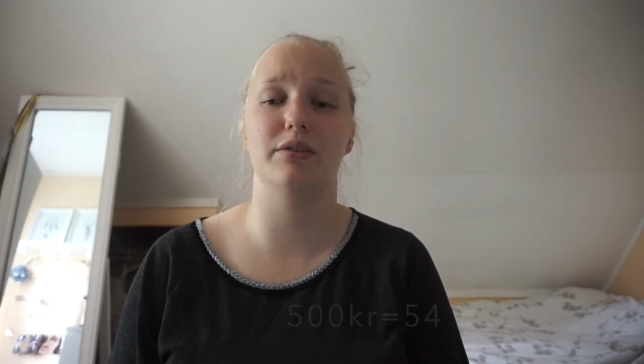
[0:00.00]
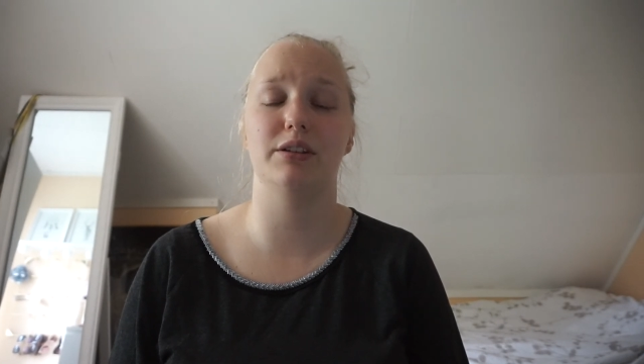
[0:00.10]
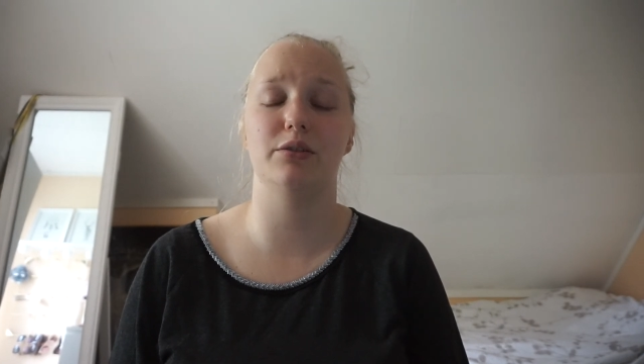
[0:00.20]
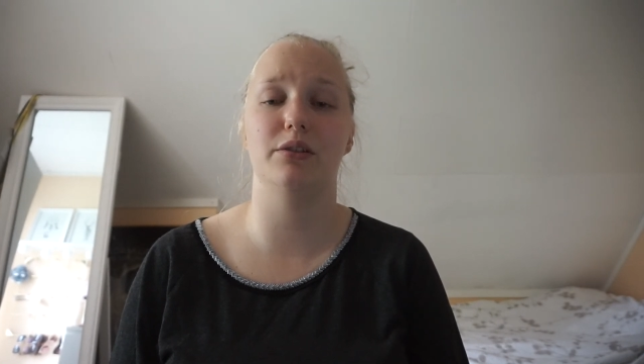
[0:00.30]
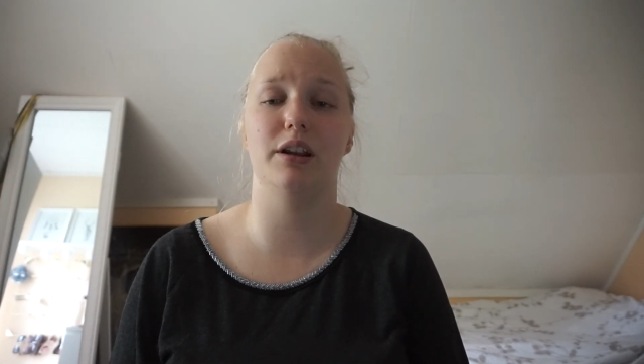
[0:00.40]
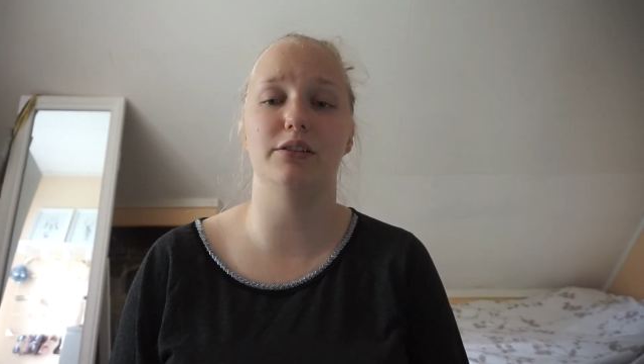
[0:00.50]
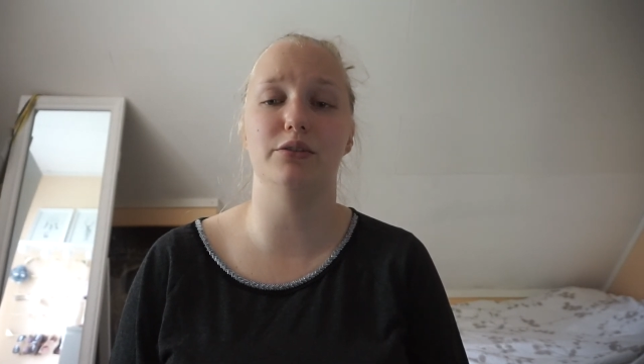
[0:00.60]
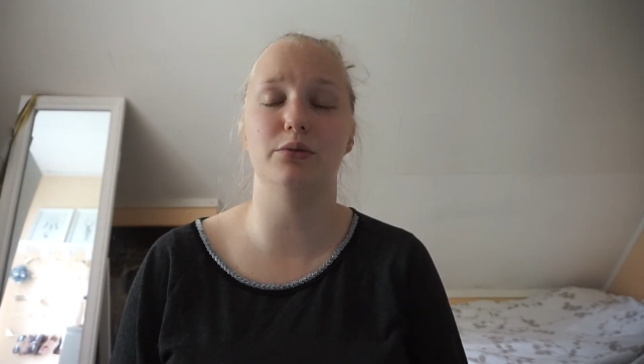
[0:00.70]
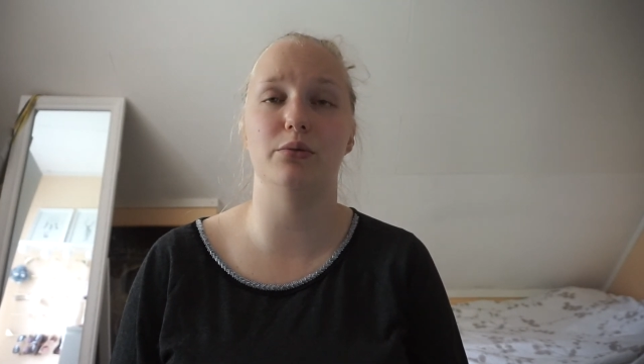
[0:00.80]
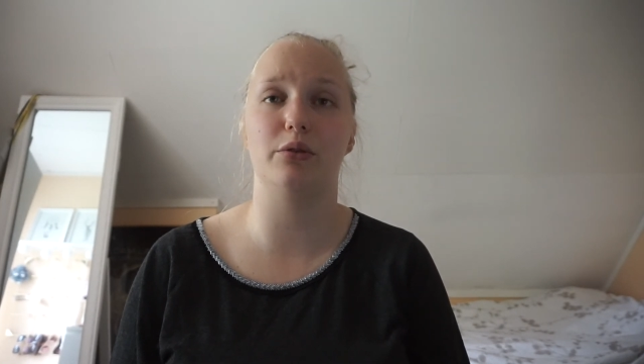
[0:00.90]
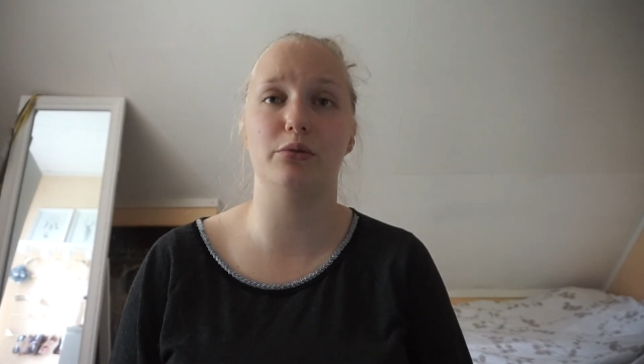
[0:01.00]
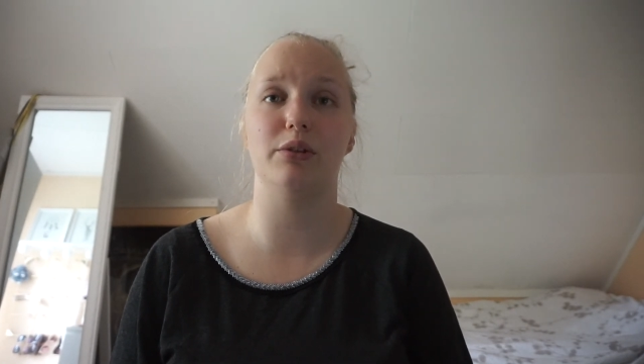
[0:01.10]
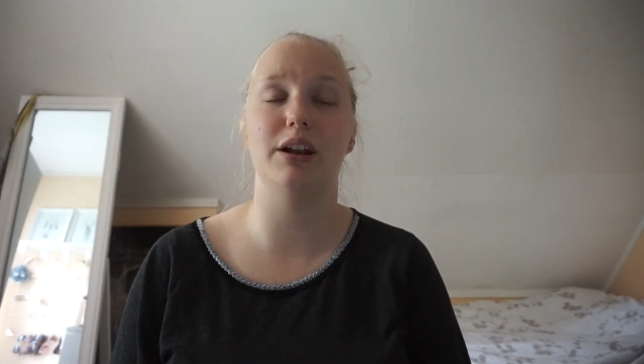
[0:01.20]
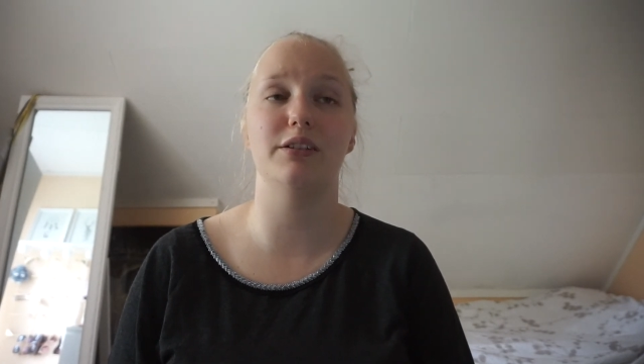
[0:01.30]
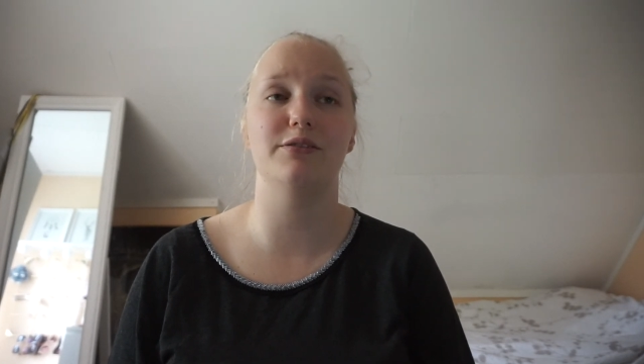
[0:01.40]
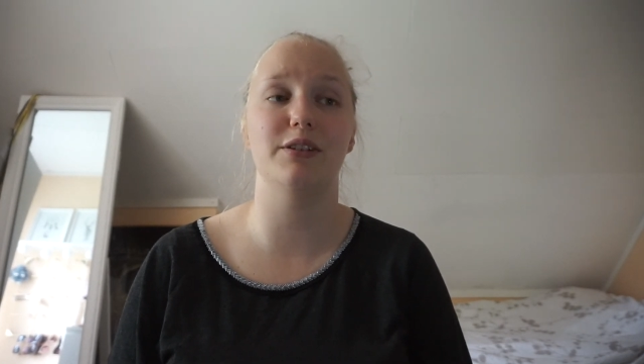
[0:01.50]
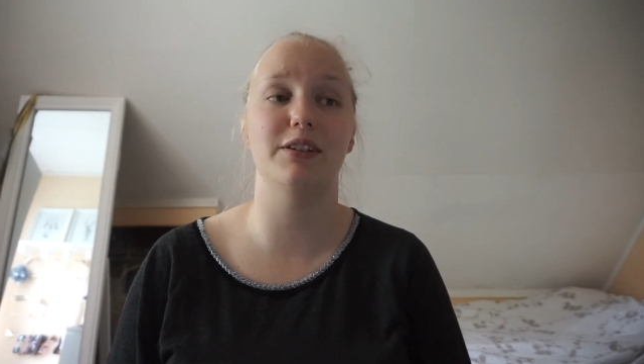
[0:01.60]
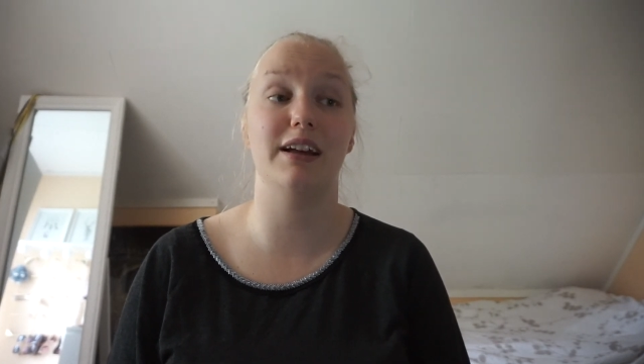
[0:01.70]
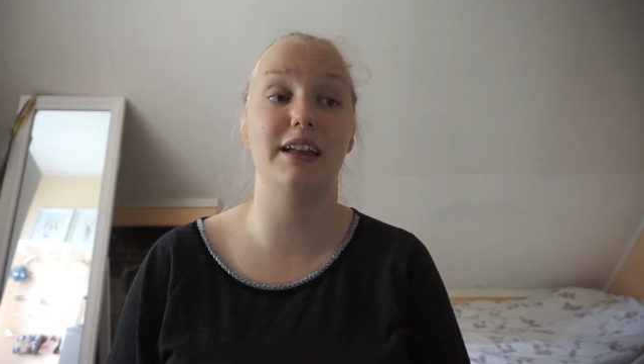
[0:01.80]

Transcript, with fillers: He took like 2 or 300